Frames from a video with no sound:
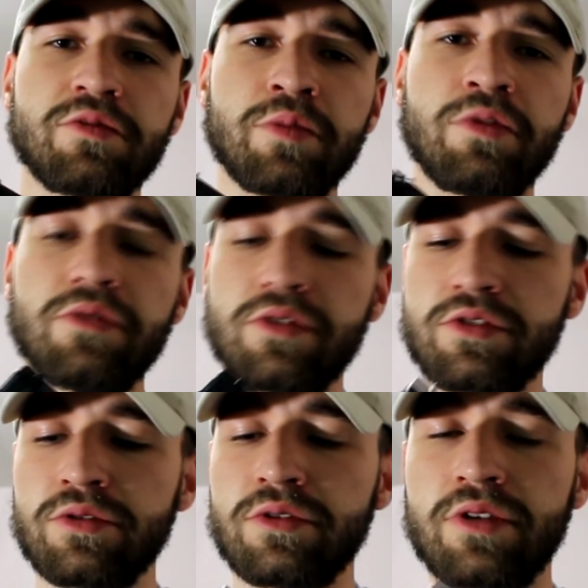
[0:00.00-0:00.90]
removal
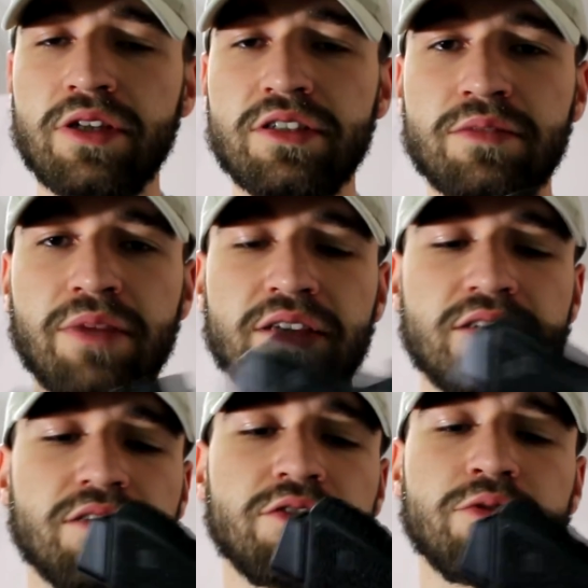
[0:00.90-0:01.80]
tool, it just makes
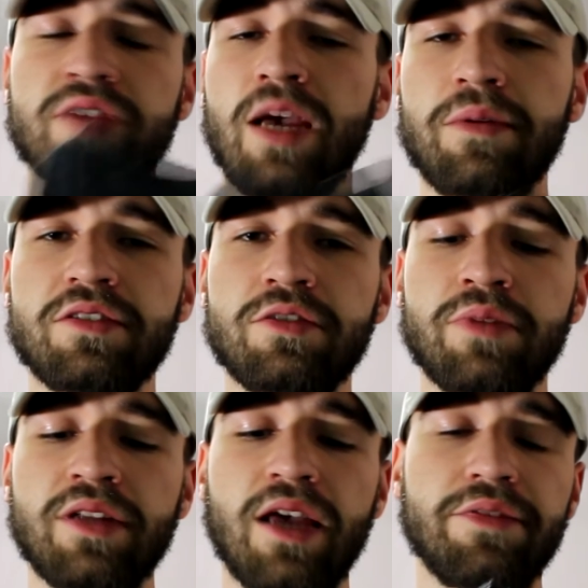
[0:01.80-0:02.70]
it too time
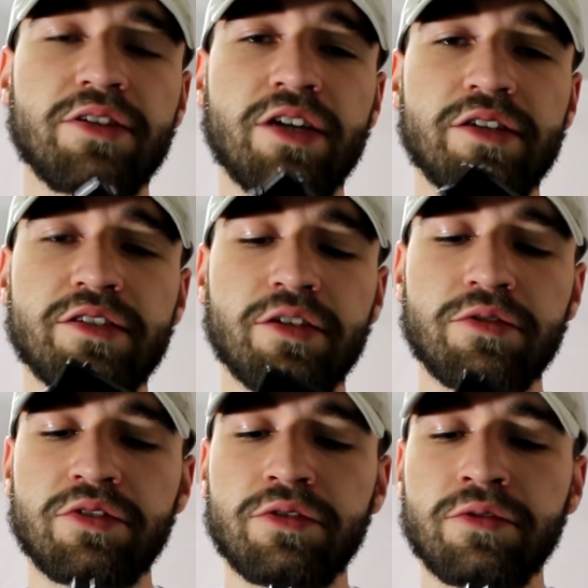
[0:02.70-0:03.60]
consuming to have to change
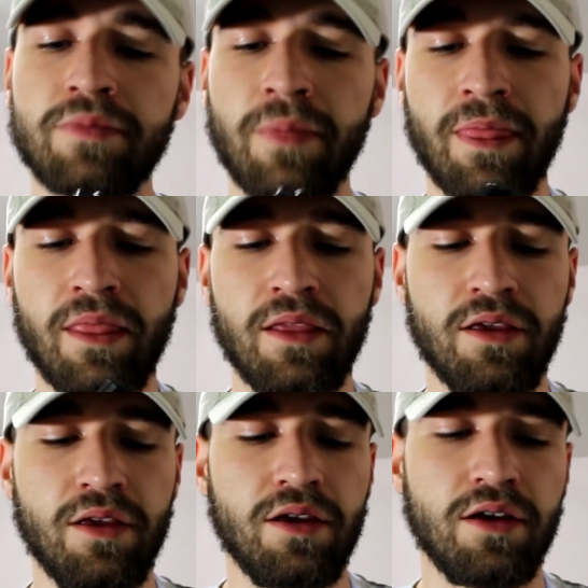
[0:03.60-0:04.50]
CO2.
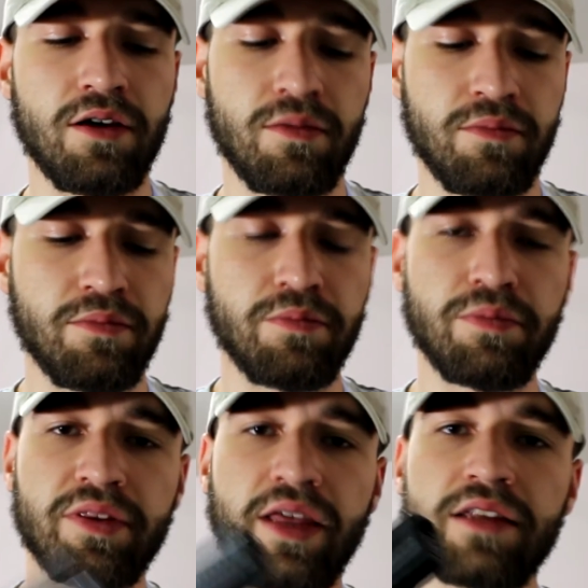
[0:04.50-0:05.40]

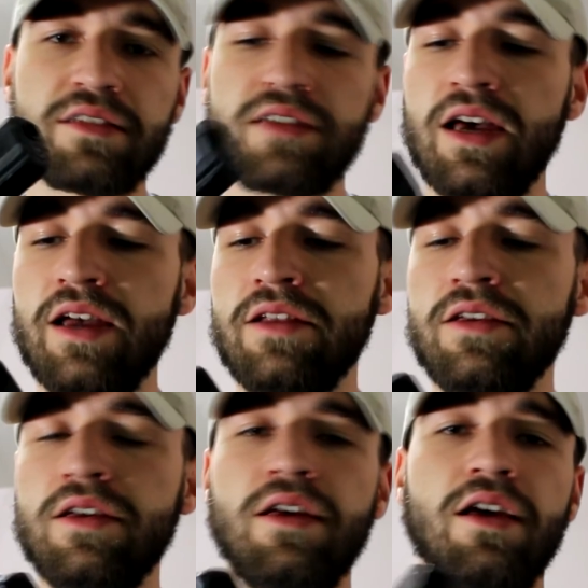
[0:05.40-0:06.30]
But that aside,
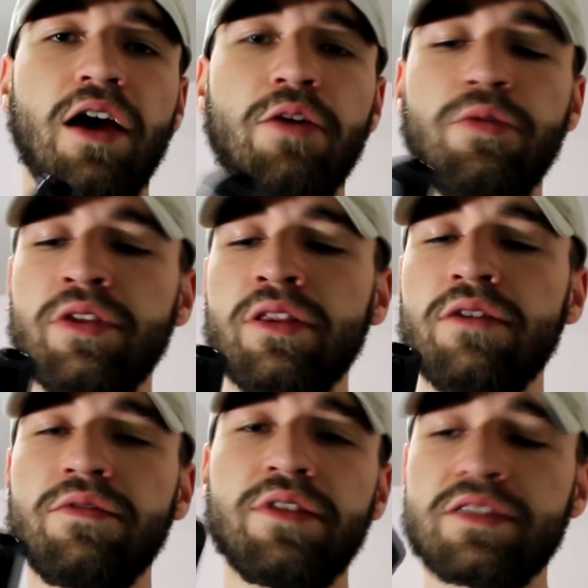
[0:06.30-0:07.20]
I really
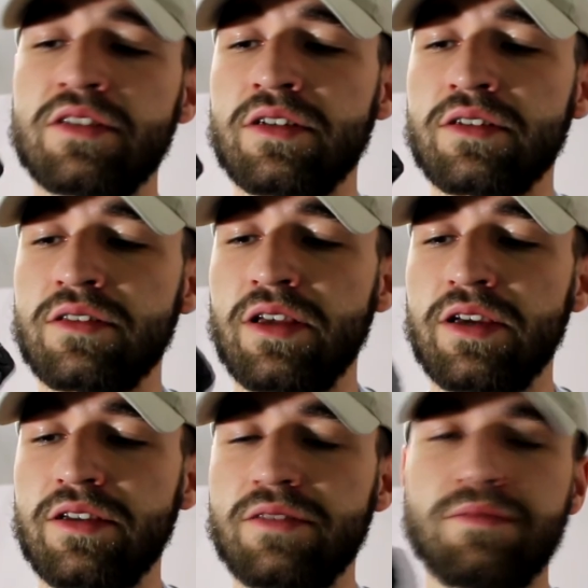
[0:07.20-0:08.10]
love this thing.
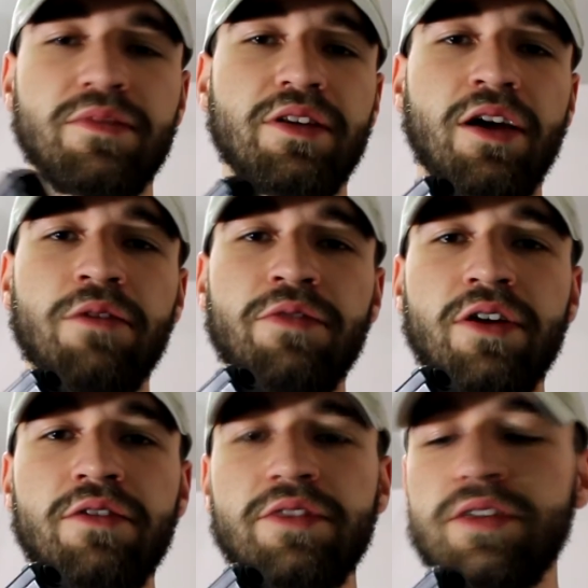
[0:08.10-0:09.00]
The comfort
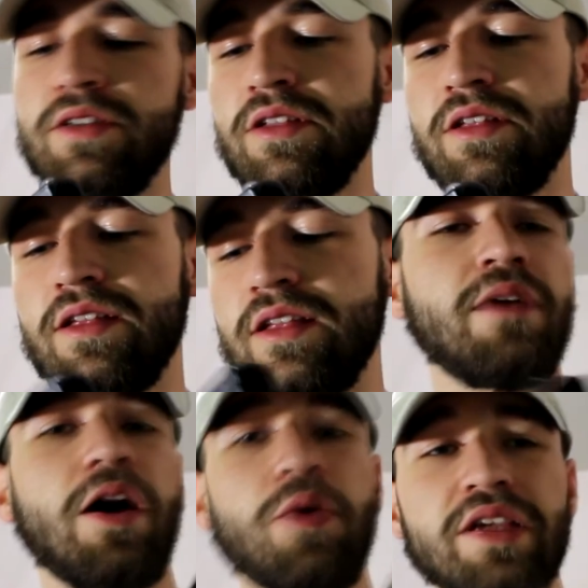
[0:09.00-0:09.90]
of it,
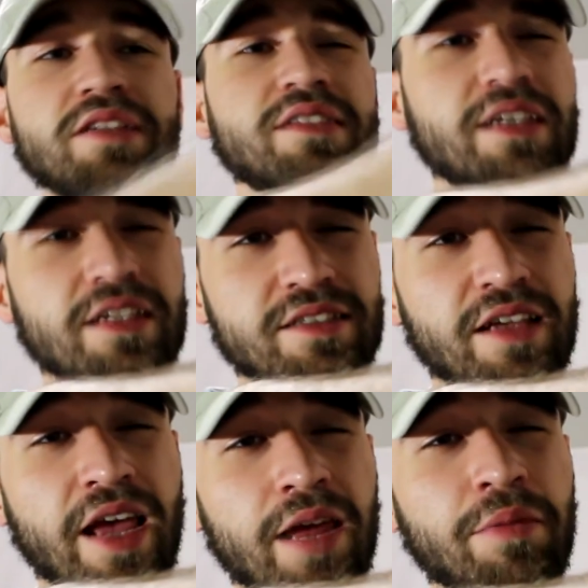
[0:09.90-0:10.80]
how easy it is
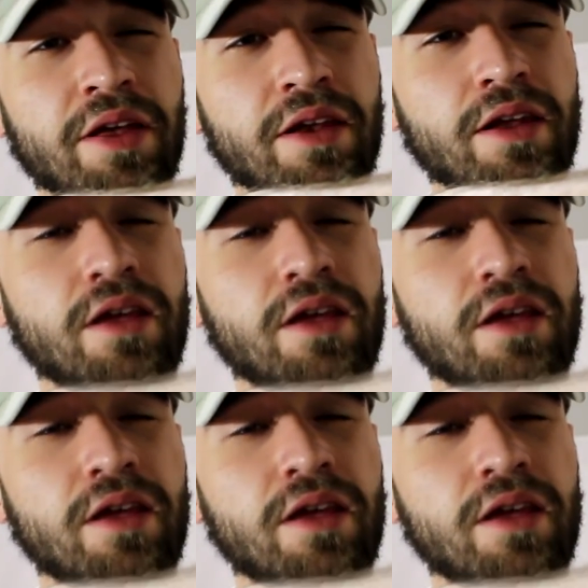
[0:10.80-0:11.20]
to aim it,